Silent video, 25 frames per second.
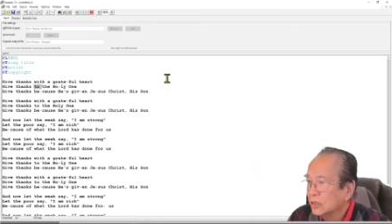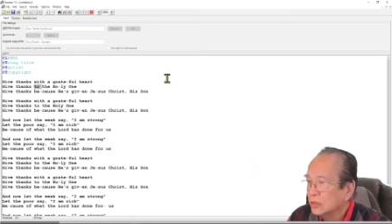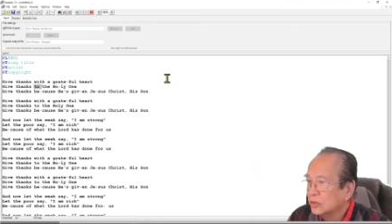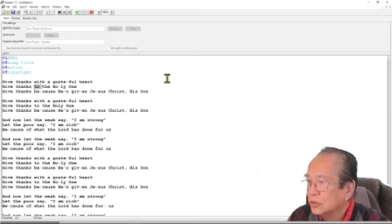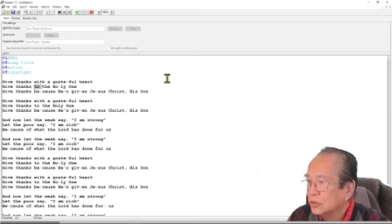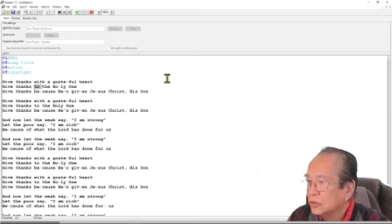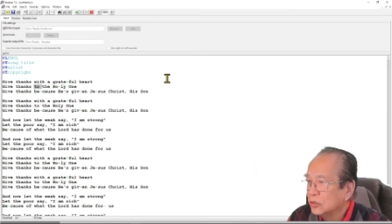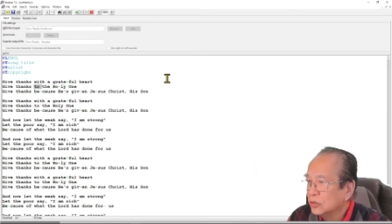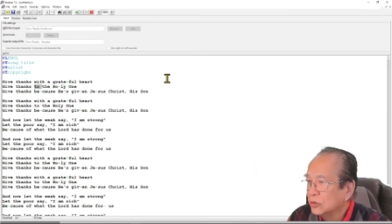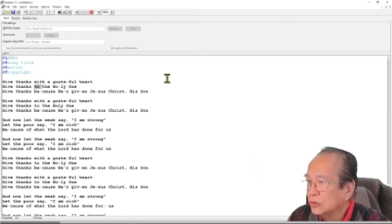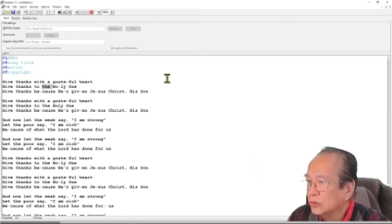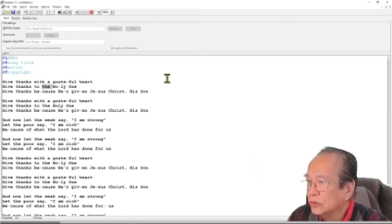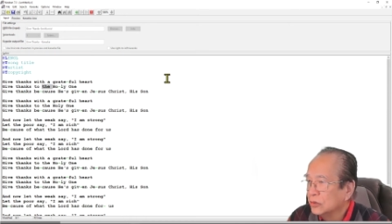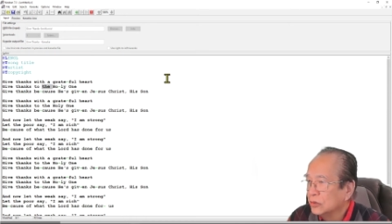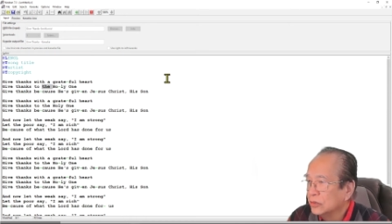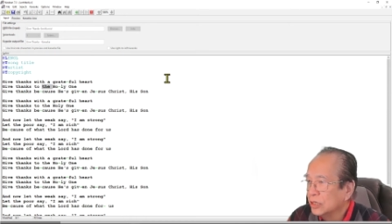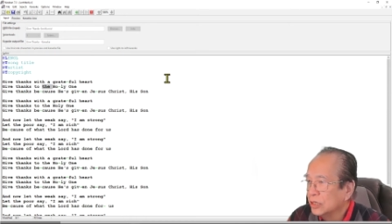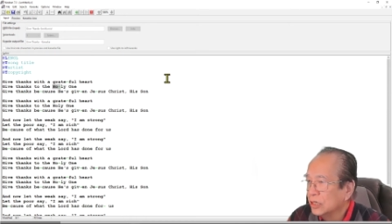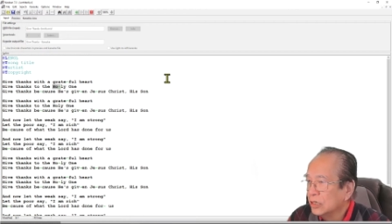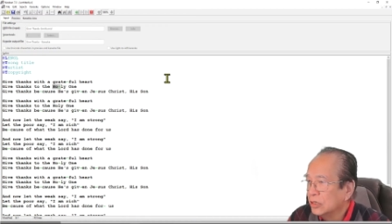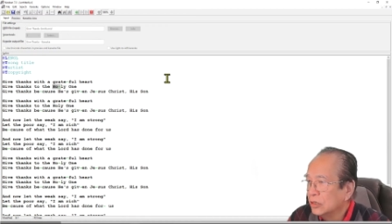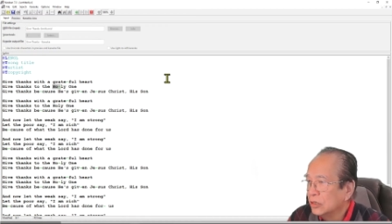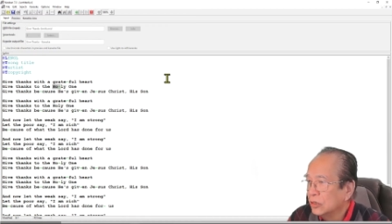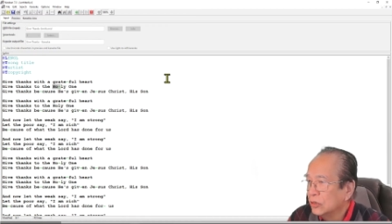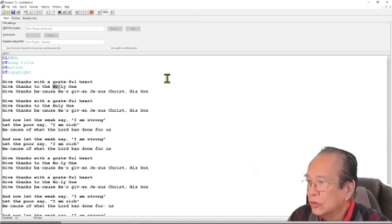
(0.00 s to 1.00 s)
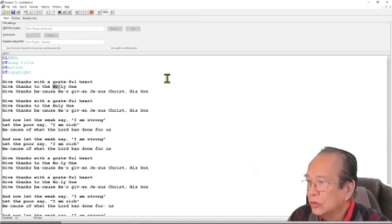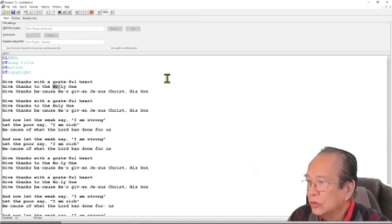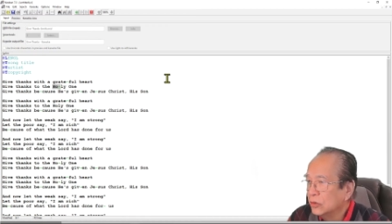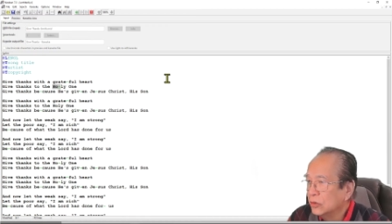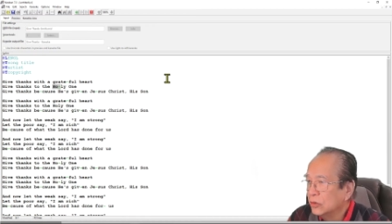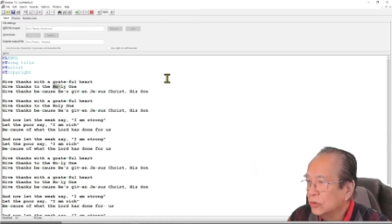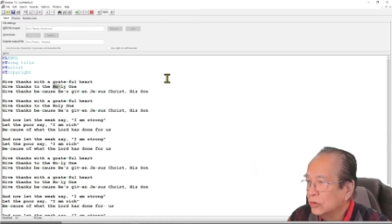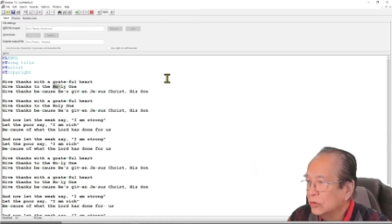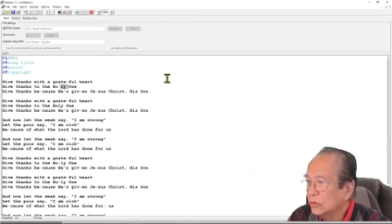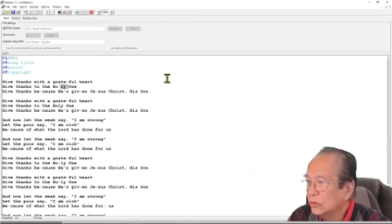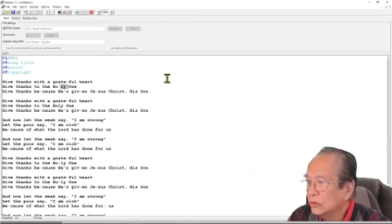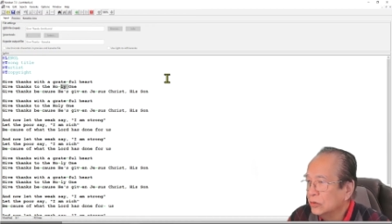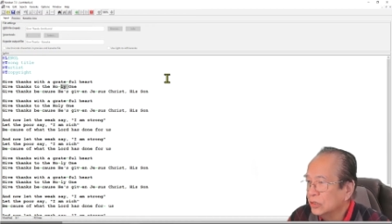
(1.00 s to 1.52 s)
to the
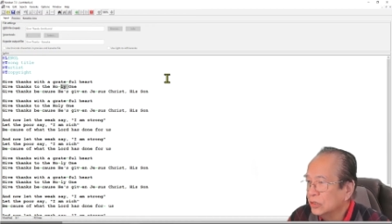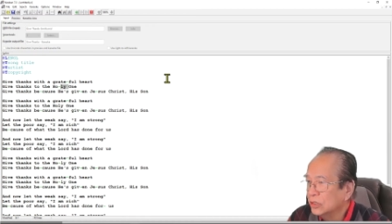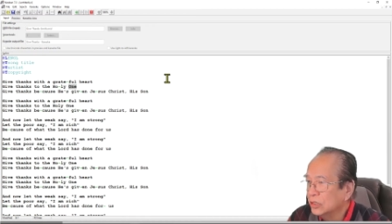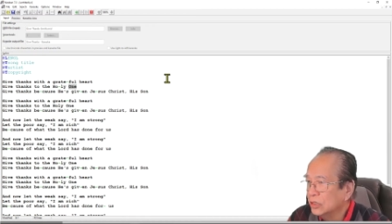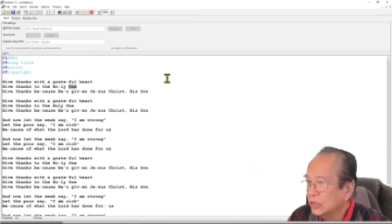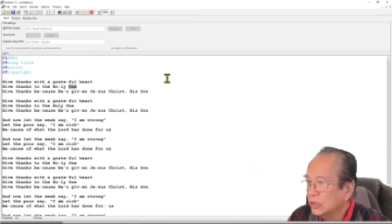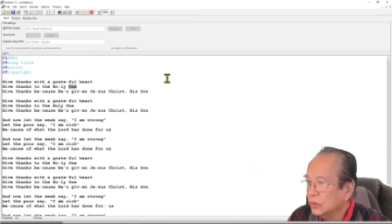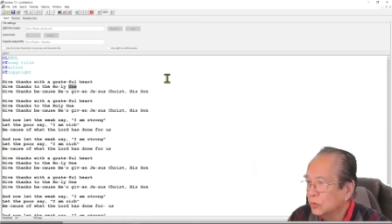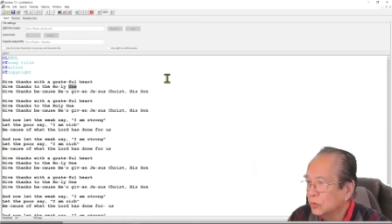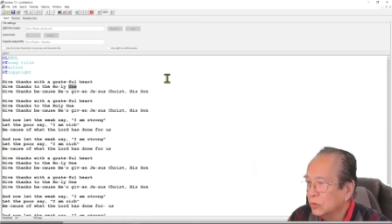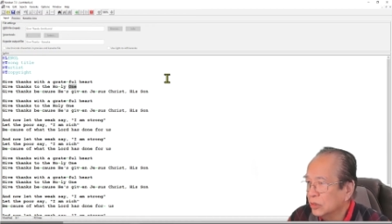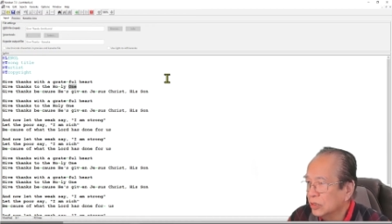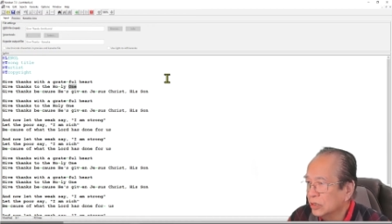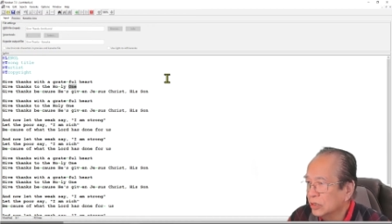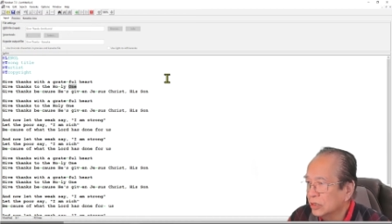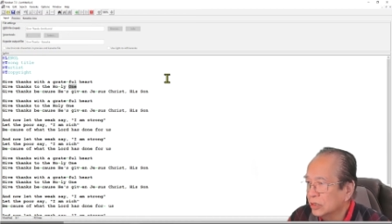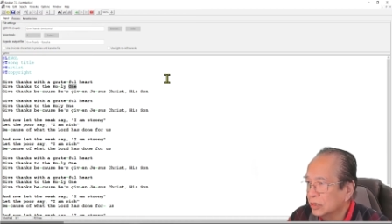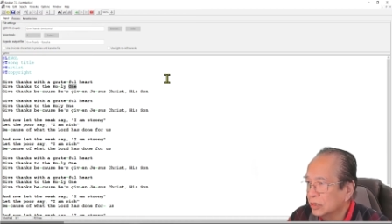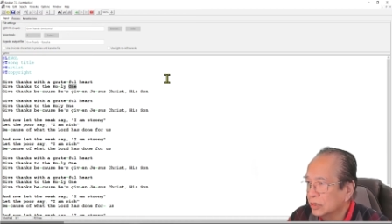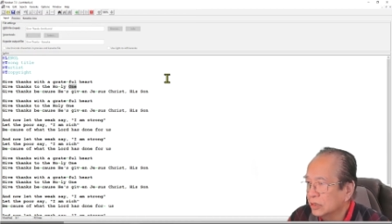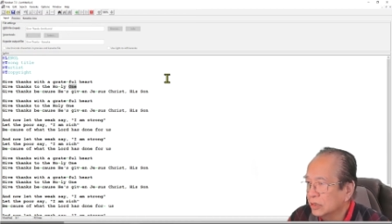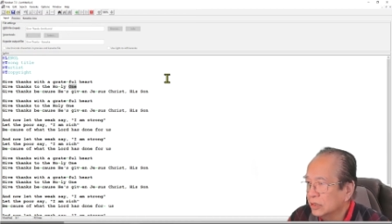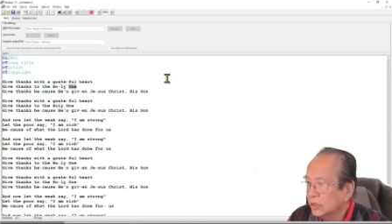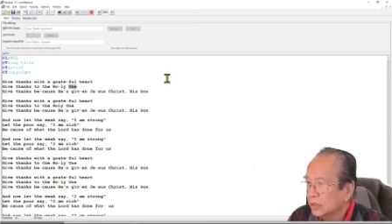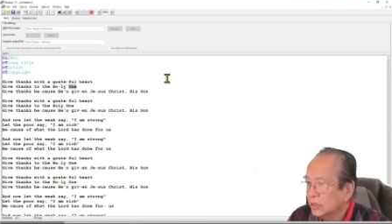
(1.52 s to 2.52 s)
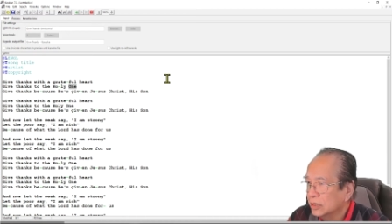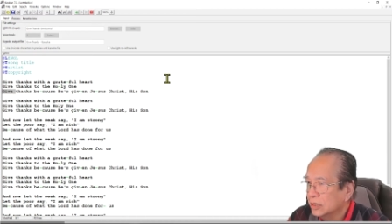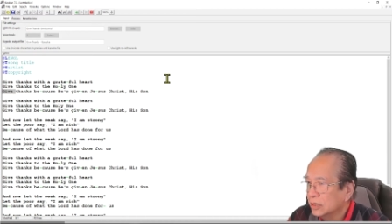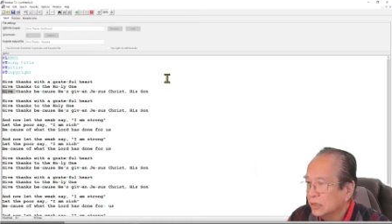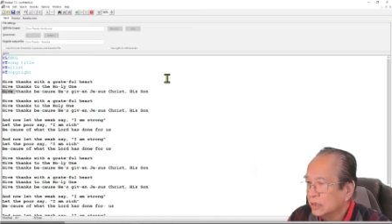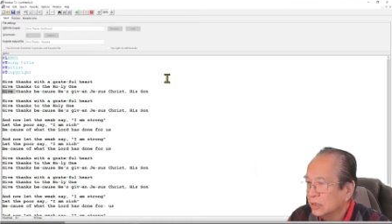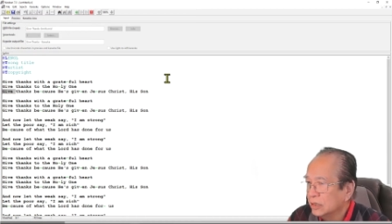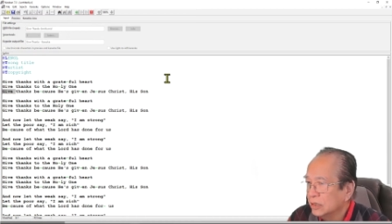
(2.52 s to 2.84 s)
Holy One.